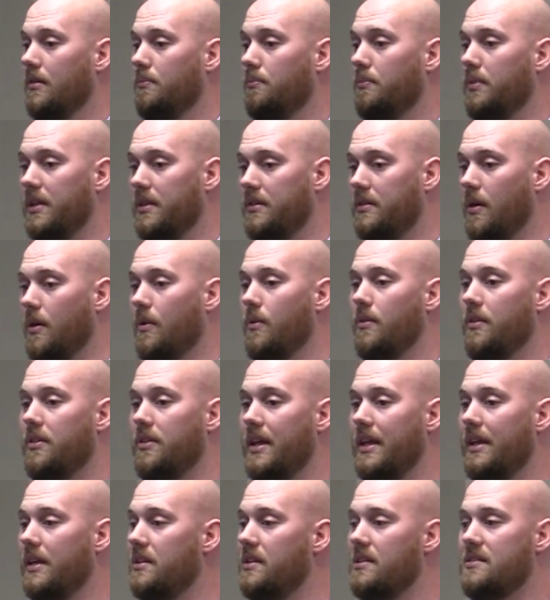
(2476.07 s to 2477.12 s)
But
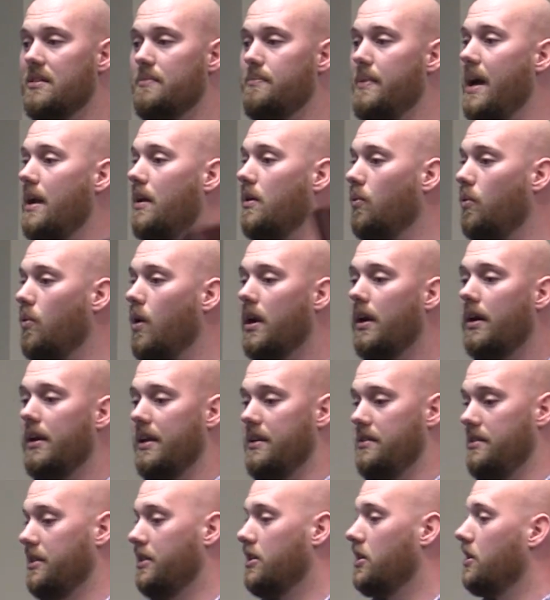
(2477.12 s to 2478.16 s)
and it doesn't matter what it
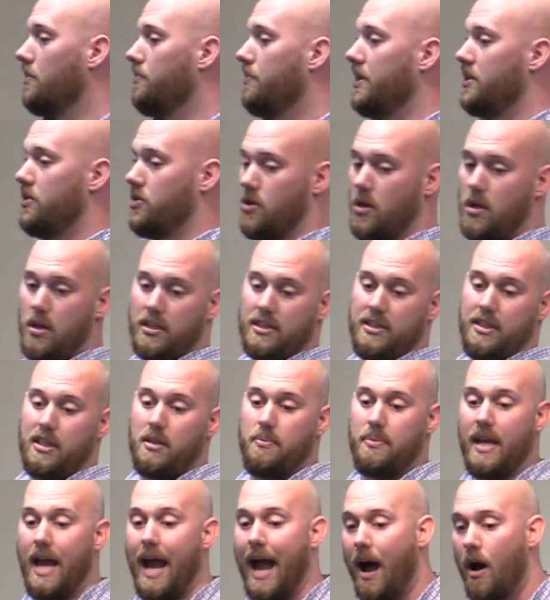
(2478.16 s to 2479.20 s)
is. It could be drugs. It
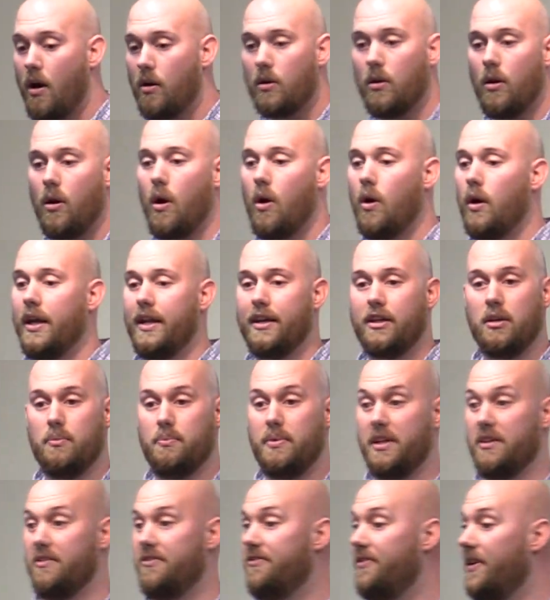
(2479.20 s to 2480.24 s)
could be alcohol. It could
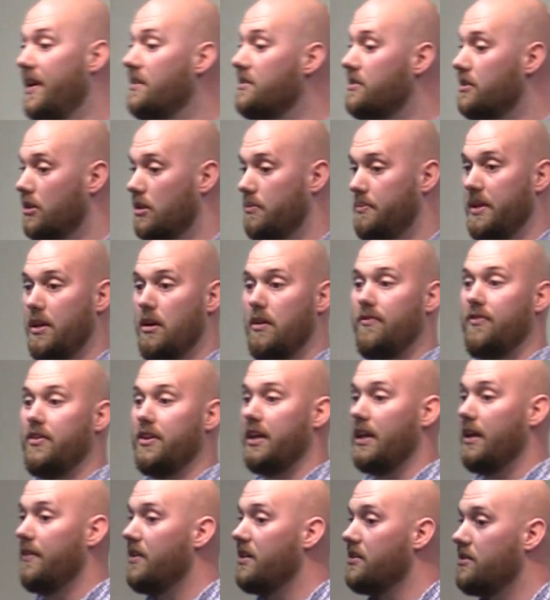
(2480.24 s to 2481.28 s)
be offense. It could be
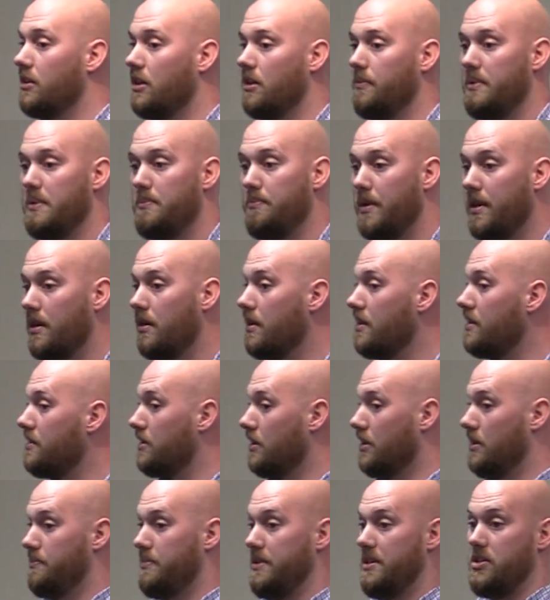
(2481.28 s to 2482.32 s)
unforgiveness. It could be bitterness.
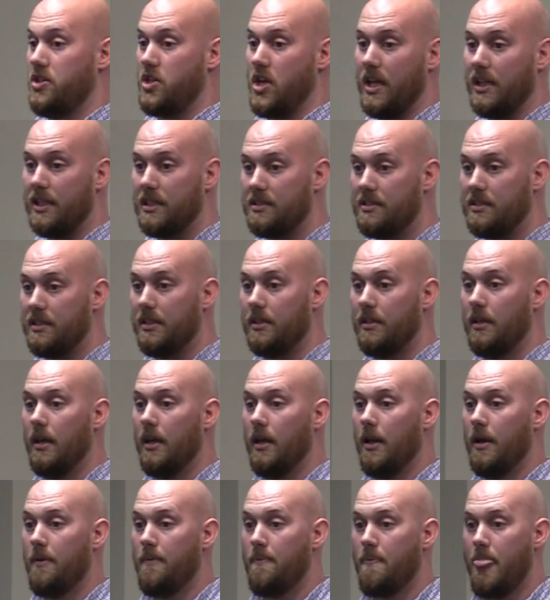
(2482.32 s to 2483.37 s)
It could be jealousy.
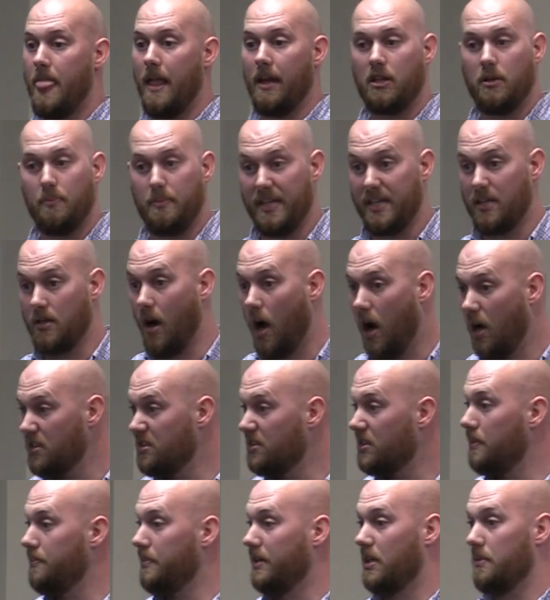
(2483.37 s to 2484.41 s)
It could be
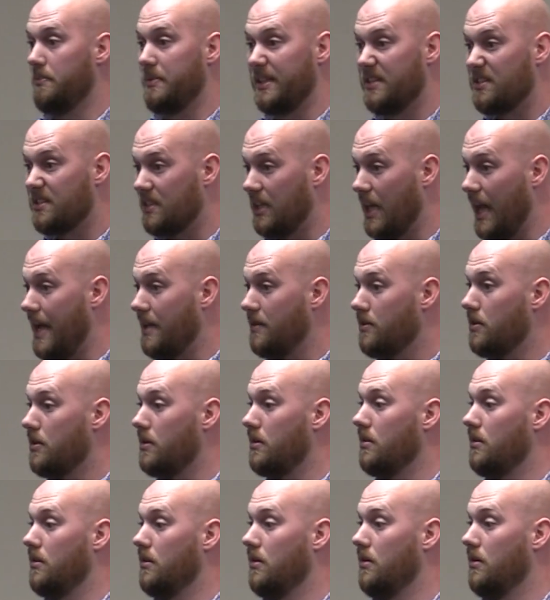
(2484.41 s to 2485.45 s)
gossip. It could be
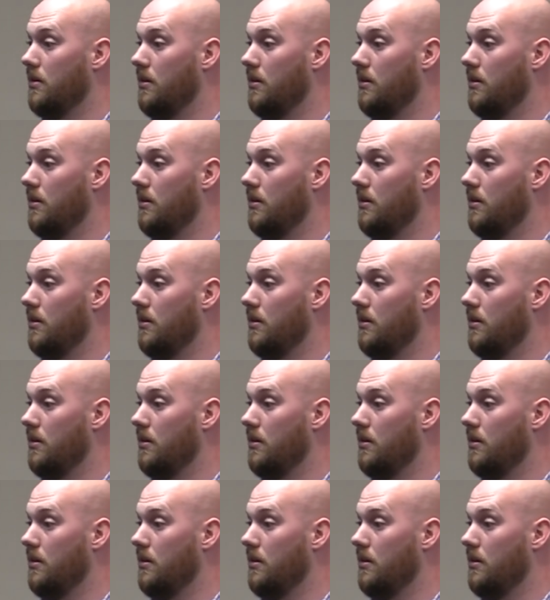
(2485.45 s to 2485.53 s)
slander.